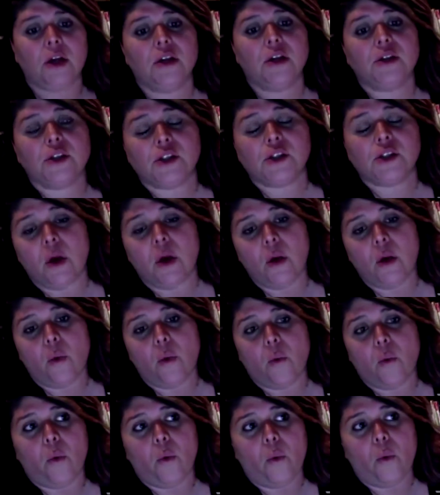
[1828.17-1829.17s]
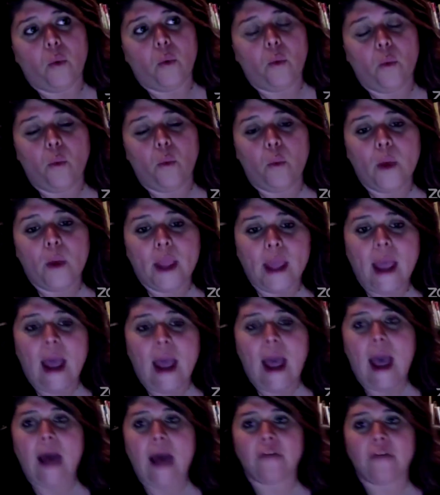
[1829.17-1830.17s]
So we
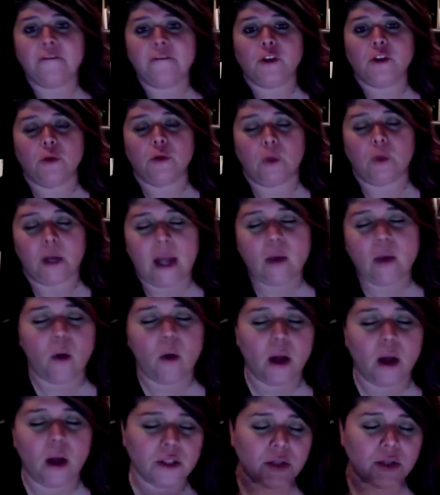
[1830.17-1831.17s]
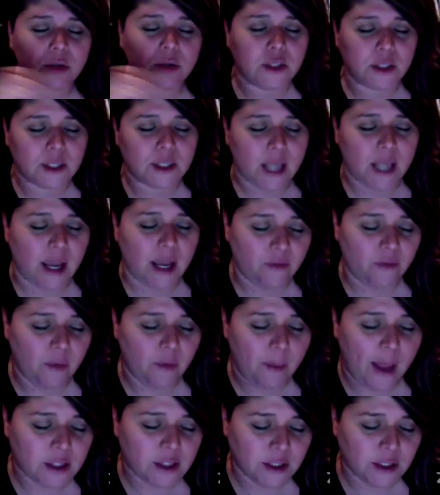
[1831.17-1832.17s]
have to, and I want you to just kind of
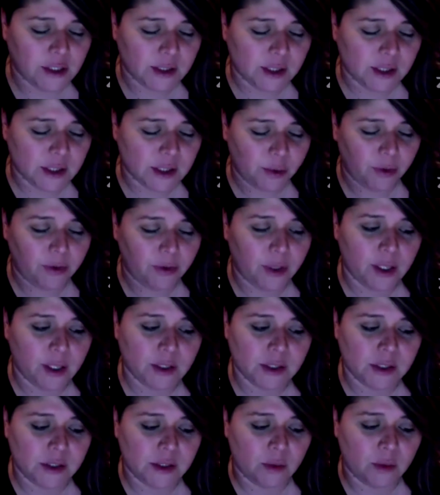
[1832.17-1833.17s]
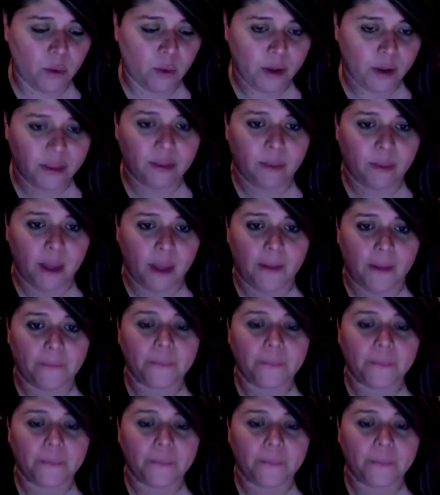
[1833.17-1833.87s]
imagine this experience with me.